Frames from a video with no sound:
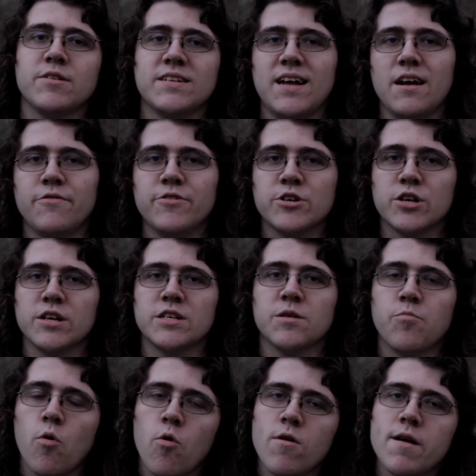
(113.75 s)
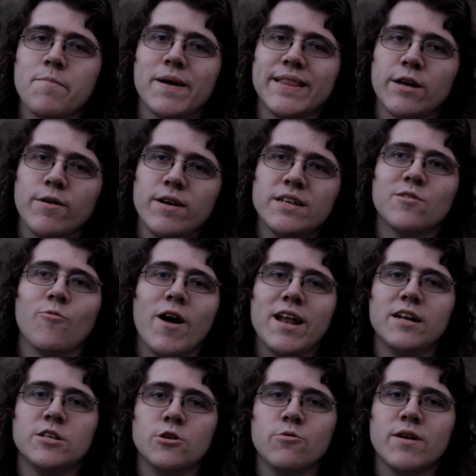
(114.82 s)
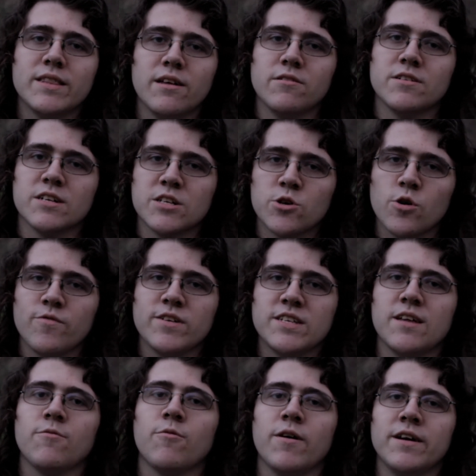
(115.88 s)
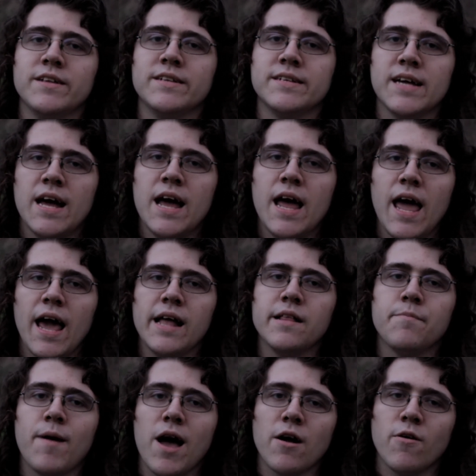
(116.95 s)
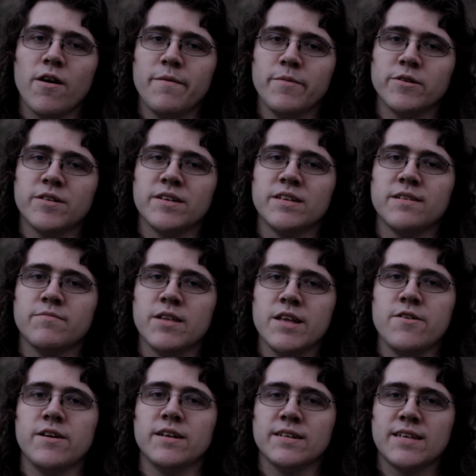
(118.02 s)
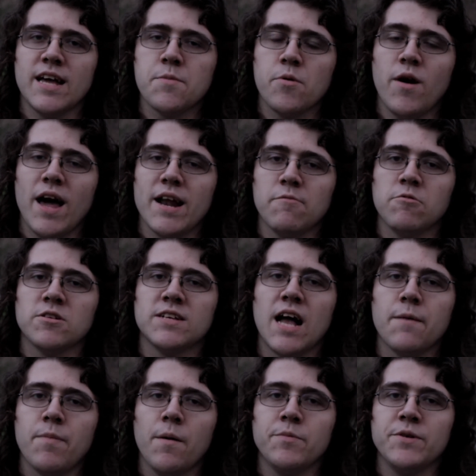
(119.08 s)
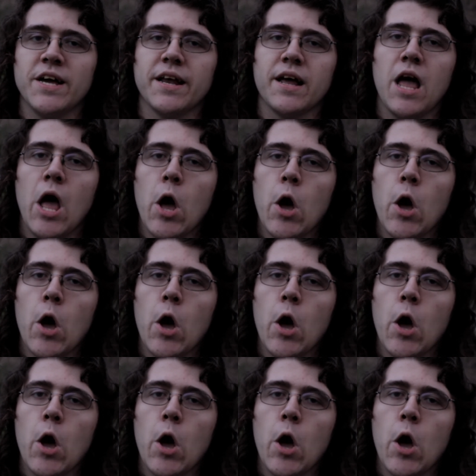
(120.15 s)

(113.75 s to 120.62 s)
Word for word: It's not officially supported, but there is a way to do it. There's a service that runs in the background of most systems that you can disable and it will stop updating.